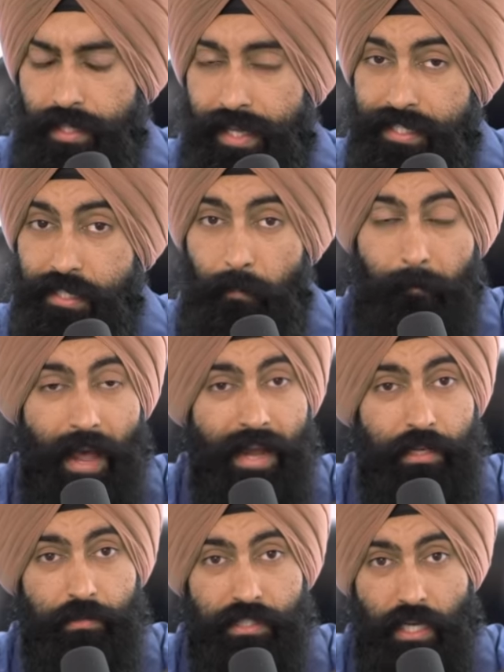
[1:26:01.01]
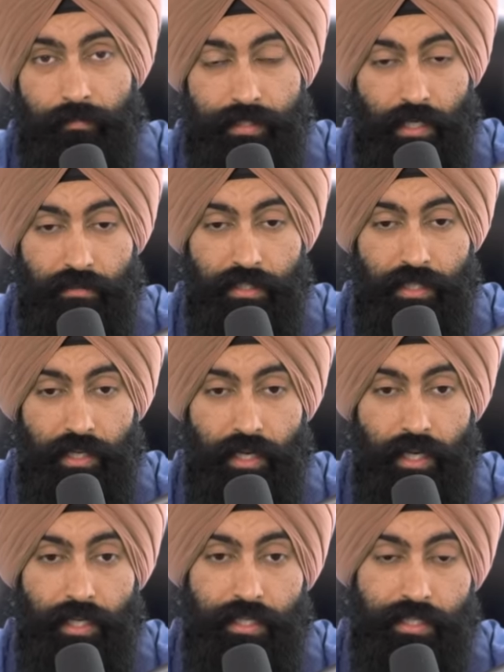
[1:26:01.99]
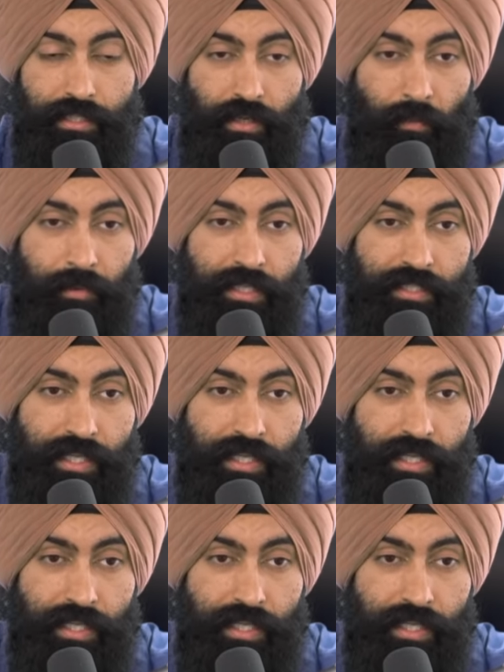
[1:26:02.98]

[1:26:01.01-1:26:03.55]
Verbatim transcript: and some bad news comes out. This company